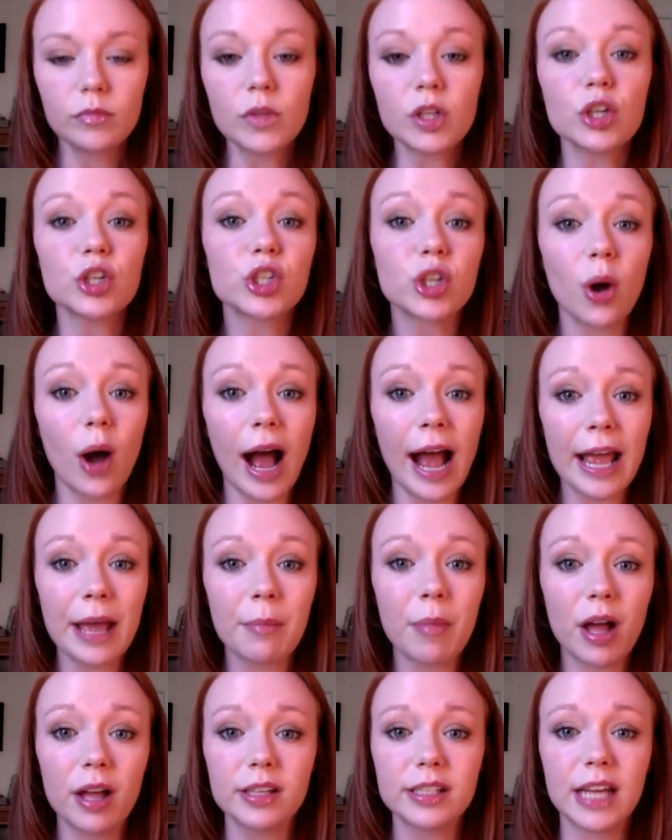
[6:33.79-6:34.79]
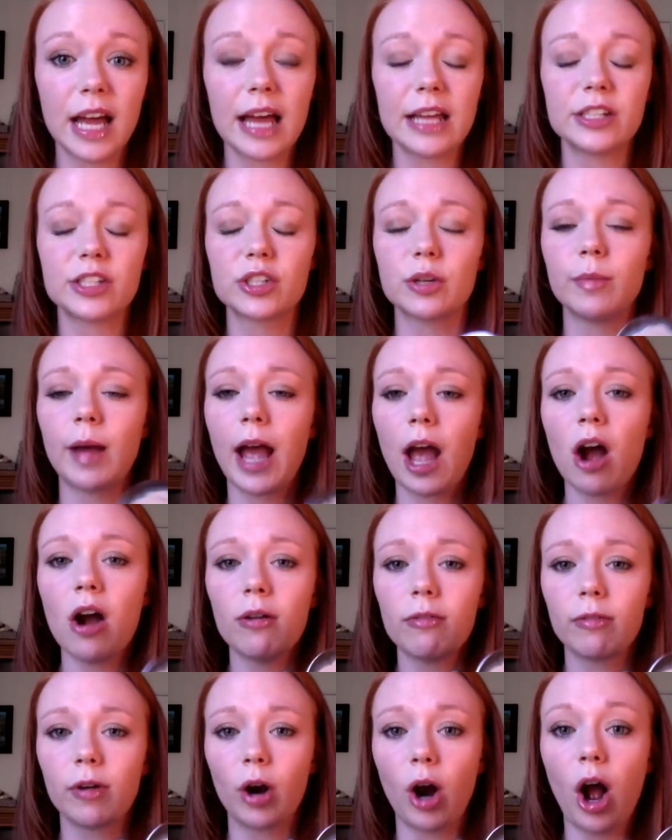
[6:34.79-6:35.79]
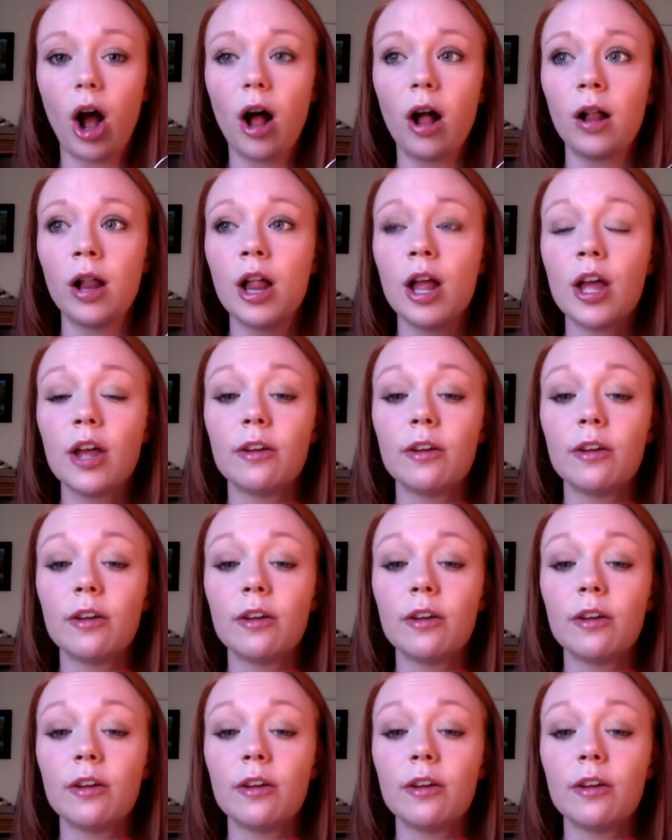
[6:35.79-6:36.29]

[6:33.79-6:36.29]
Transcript: So I am all done. So my overall